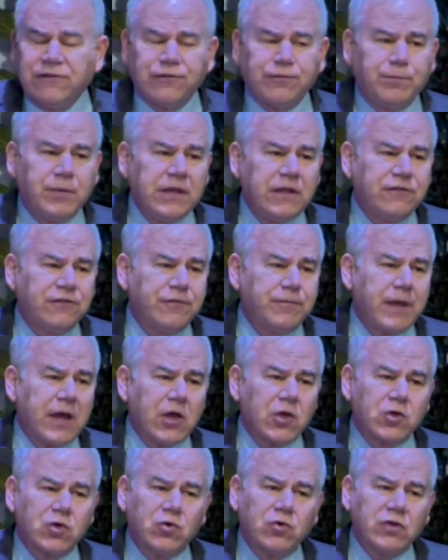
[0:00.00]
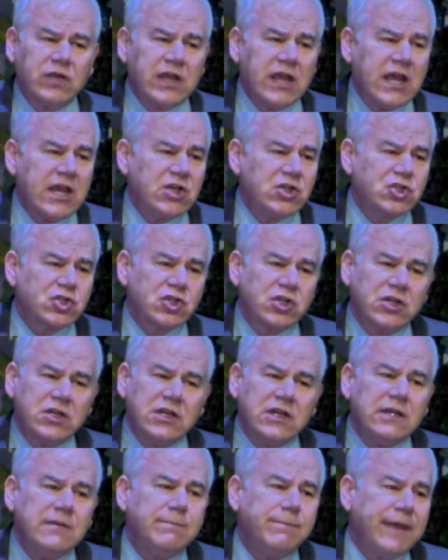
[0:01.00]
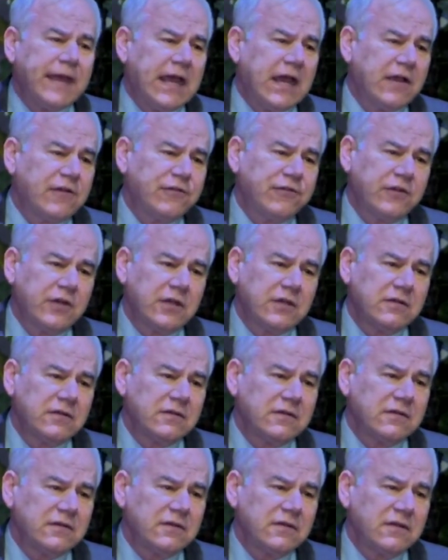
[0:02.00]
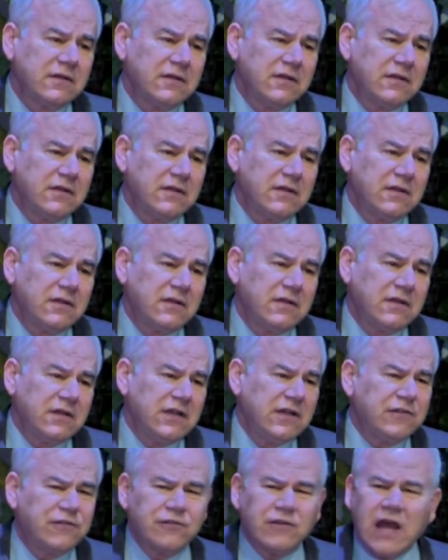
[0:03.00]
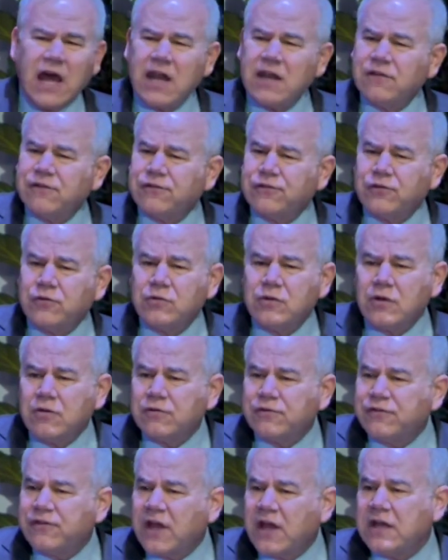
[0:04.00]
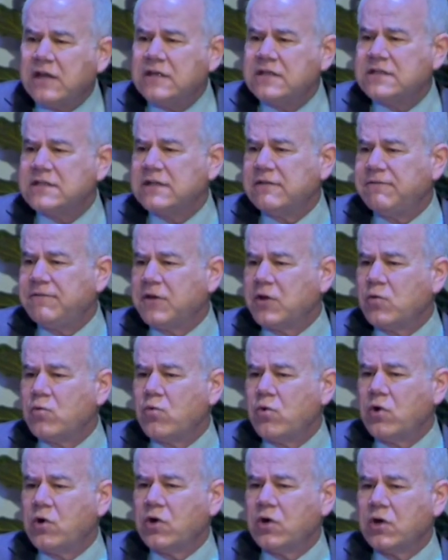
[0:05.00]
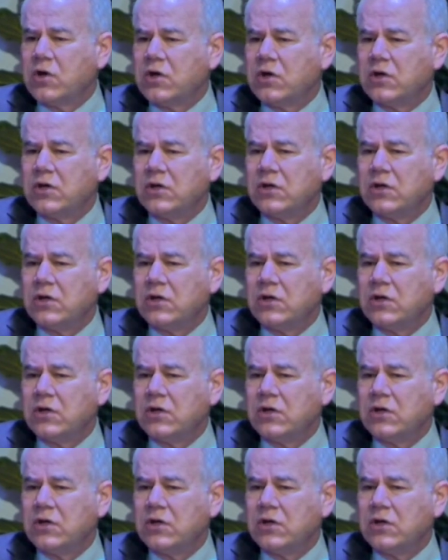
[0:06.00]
speaks about creation in passing. It's not a pseudo-scientific work,